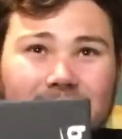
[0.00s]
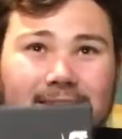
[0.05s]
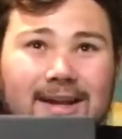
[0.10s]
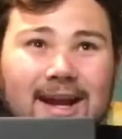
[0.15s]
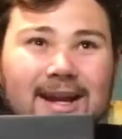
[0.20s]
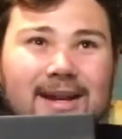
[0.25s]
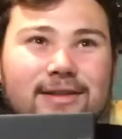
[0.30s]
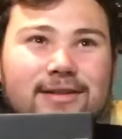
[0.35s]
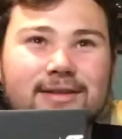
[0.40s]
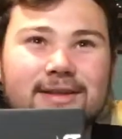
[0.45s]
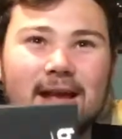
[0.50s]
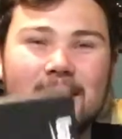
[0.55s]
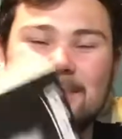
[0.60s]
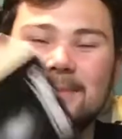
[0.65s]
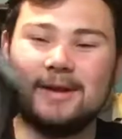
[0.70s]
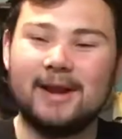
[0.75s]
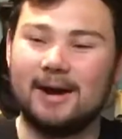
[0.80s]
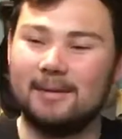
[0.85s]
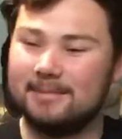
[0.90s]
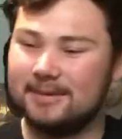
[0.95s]
kind of step
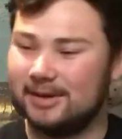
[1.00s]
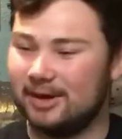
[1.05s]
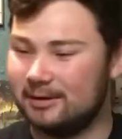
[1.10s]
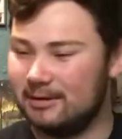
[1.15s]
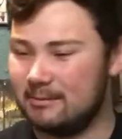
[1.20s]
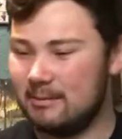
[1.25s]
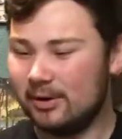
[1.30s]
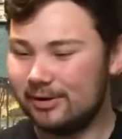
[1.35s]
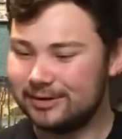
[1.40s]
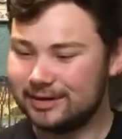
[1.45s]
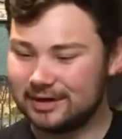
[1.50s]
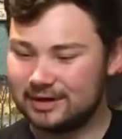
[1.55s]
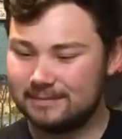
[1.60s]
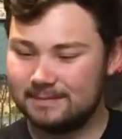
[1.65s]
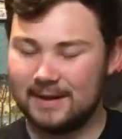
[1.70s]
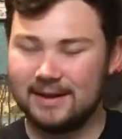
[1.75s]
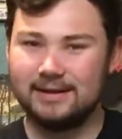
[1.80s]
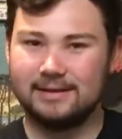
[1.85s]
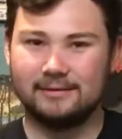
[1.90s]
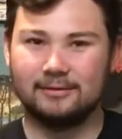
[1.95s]
it up. My most
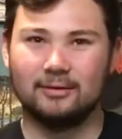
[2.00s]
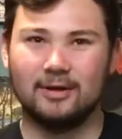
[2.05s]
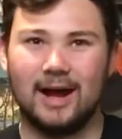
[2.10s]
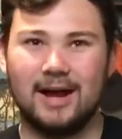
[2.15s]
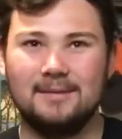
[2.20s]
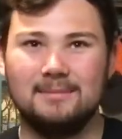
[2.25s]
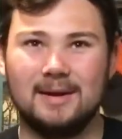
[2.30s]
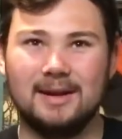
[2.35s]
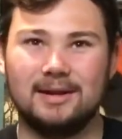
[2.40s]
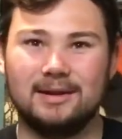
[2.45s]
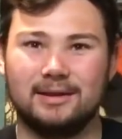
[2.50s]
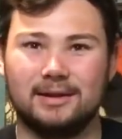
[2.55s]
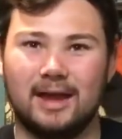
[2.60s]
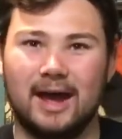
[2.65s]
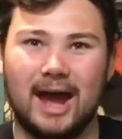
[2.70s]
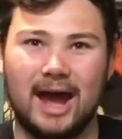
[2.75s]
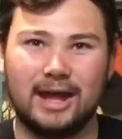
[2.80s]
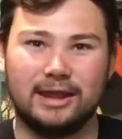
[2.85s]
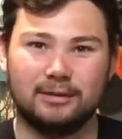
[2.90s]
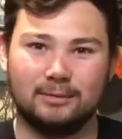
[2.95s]
expensive glide bait's the
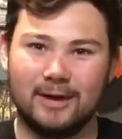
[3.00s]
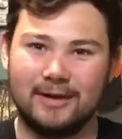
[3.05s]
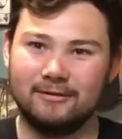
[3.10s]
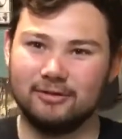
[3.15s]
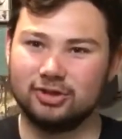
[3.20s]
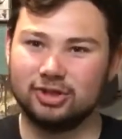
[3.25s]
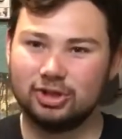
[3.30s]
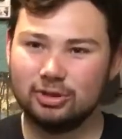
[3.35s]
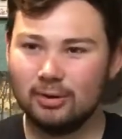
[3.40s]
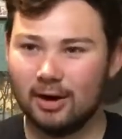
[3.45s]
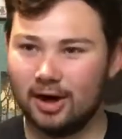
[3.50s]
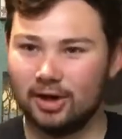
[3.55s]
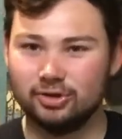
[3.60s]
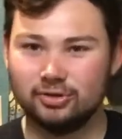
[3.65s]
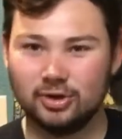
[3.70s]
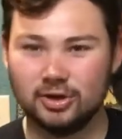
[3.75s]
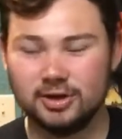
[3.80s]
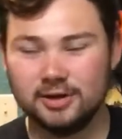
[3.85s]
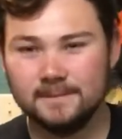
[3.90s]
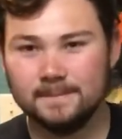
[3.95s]
S-Waver
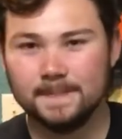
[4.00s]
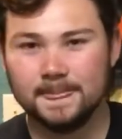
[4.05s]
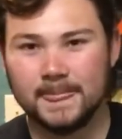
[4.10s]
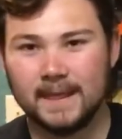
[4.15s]
200,